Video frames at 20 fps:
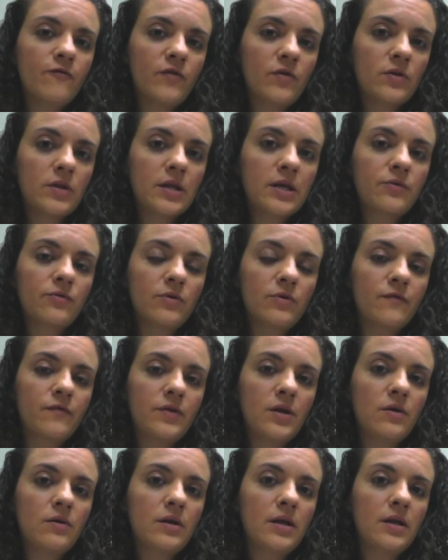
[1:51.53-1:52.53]
fully
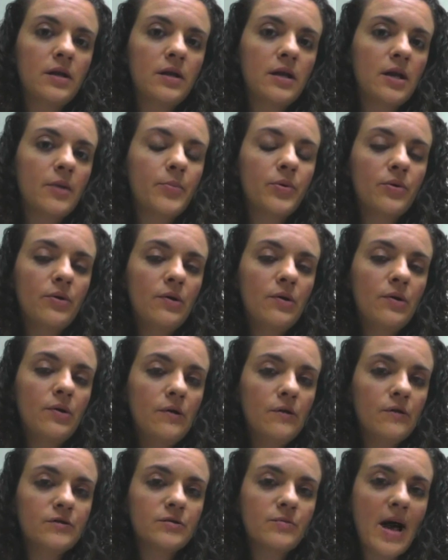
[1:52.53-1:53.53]
reviewed and
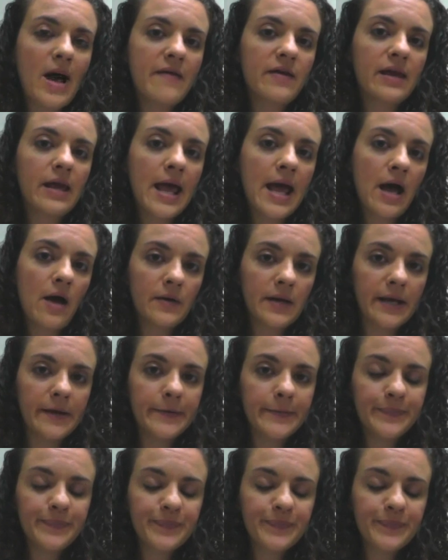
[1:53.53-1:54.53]
approved by the
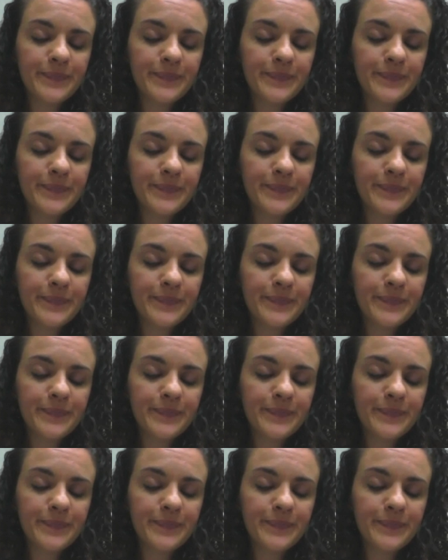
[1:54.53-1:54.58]
county.